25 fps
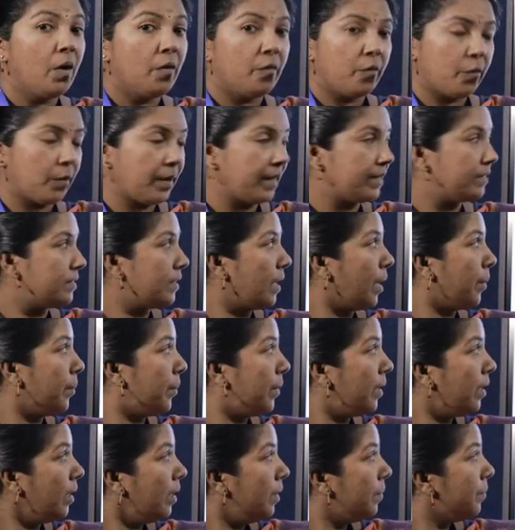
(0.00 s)
For
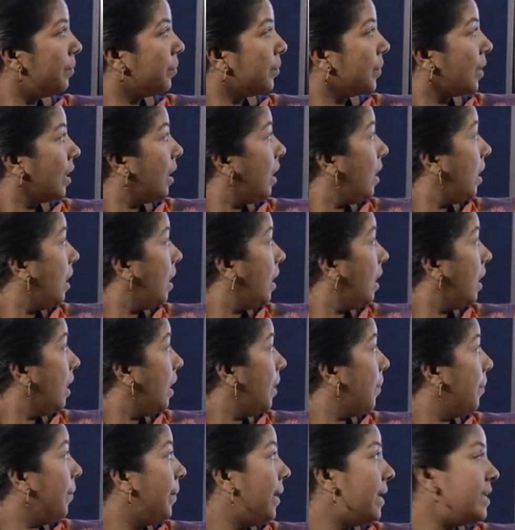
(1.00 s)
example,
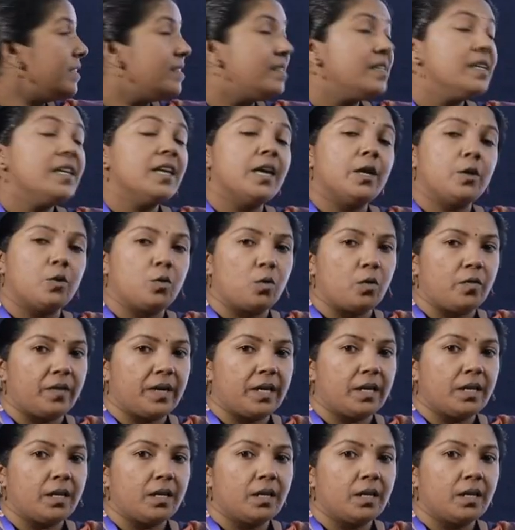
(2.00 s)
benzene and toluene.